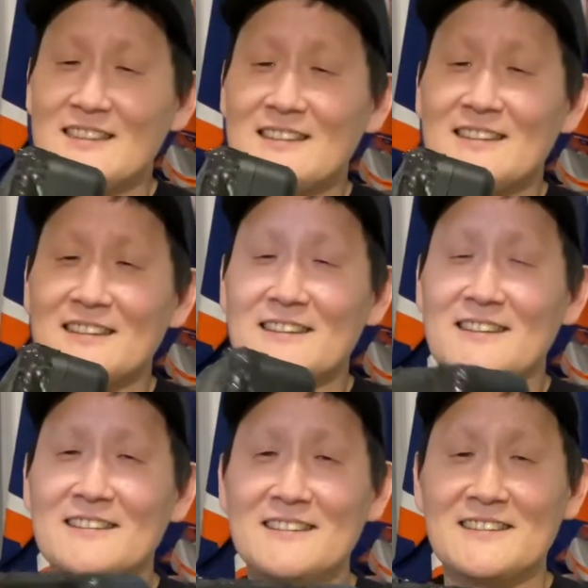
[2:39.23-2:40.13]
and
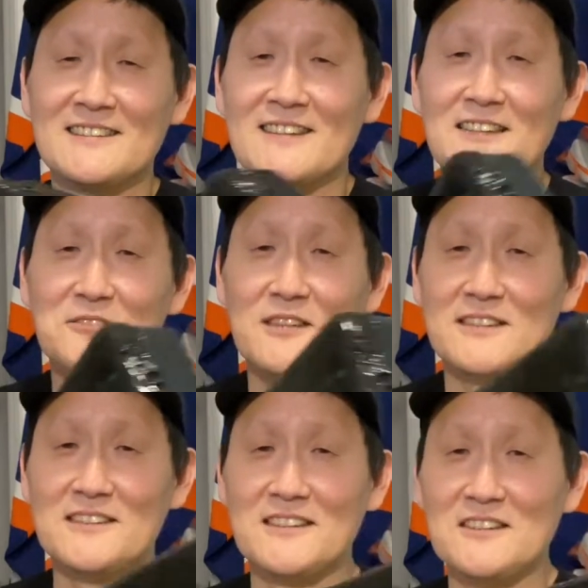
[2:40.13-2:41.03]
then and that's why it,
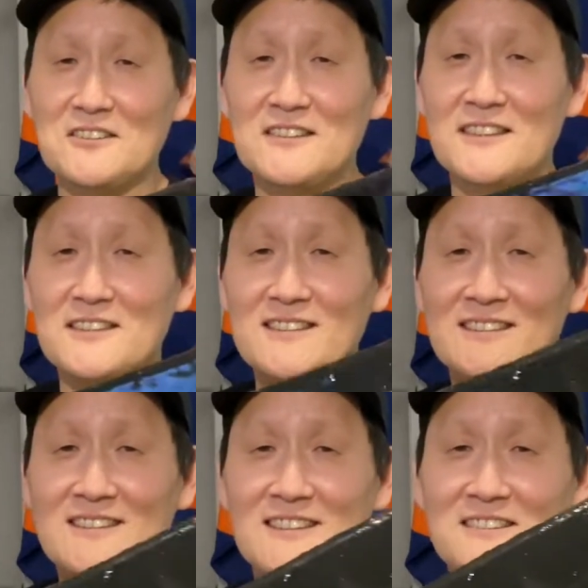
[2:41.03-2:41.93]
it, looks like
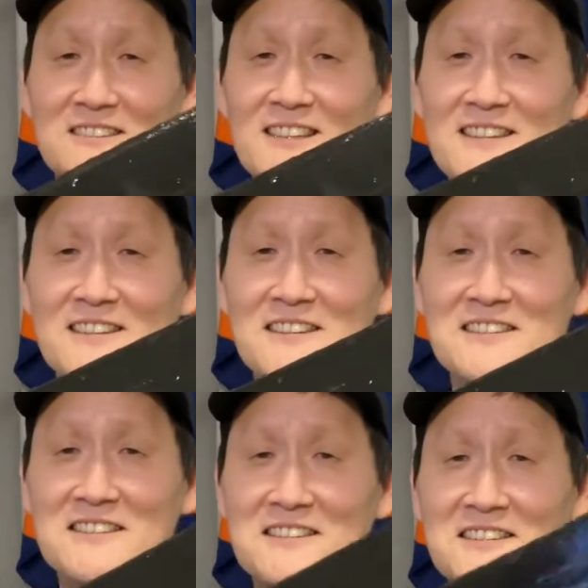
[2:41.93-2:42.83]
it looks like
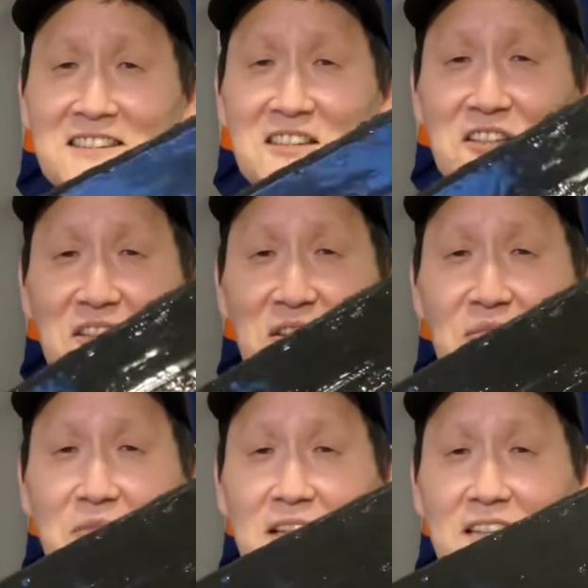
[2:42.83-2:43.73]
this
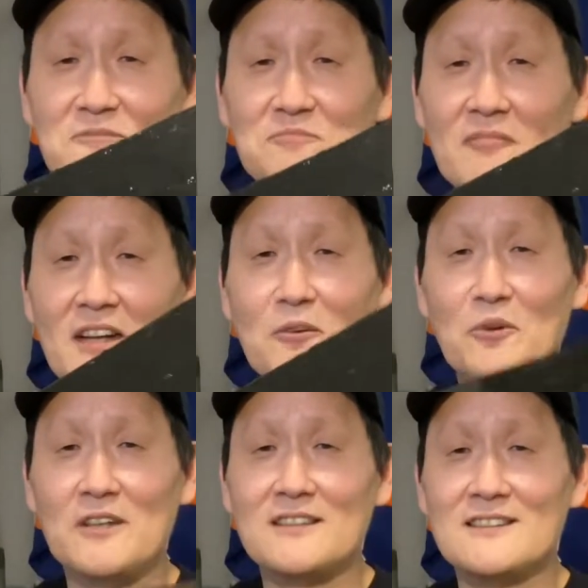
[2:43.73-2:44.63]
but it
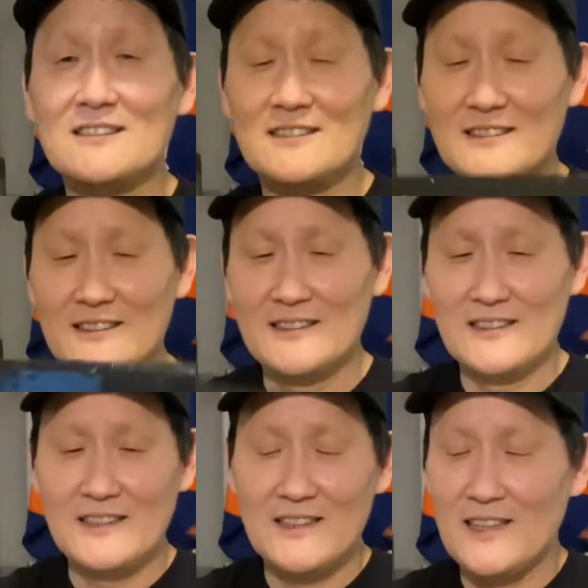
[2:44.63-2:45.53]
works
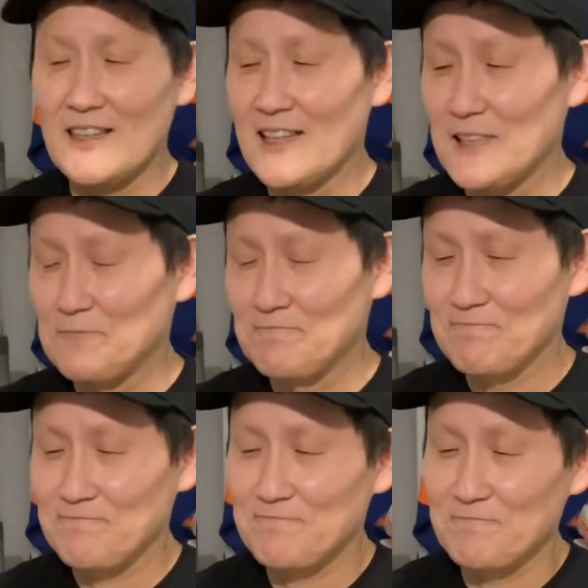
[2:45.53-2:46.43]
um,
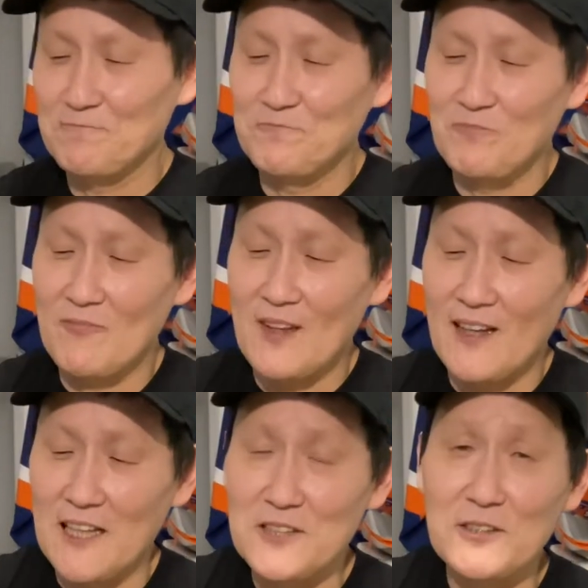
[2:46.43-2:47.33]

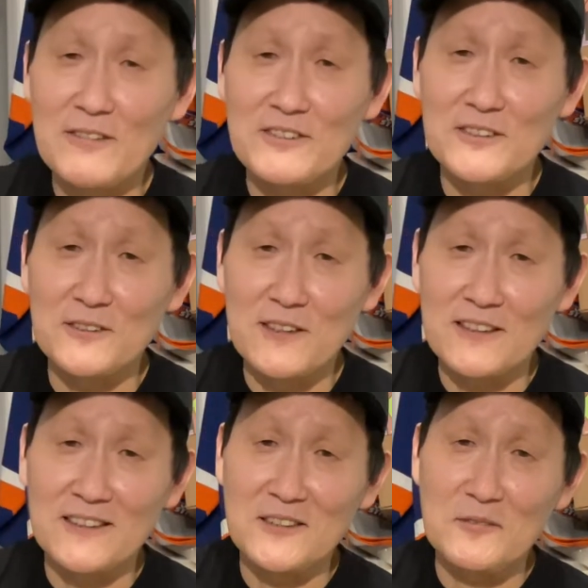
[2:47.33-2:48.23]
I do have to
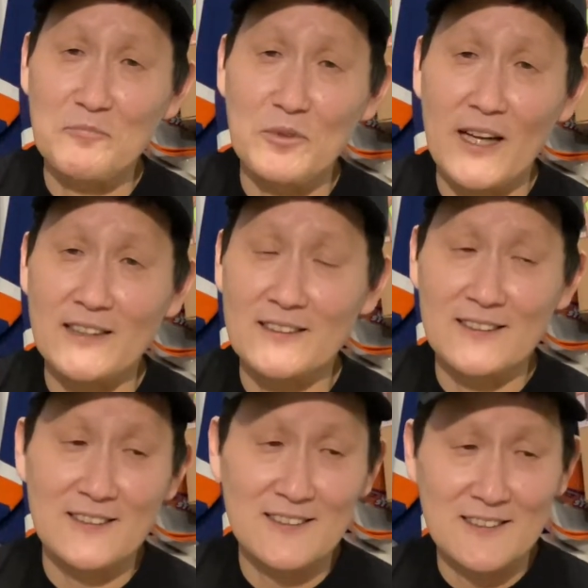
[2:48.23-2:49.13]

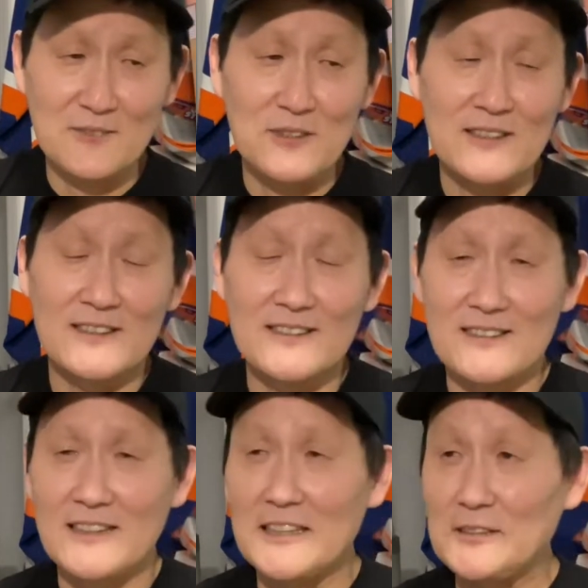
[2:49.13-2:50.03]
practice with it
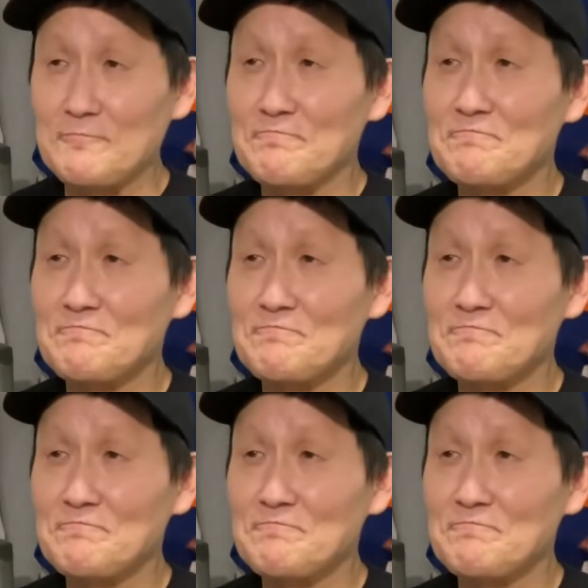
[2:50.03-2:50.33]
um,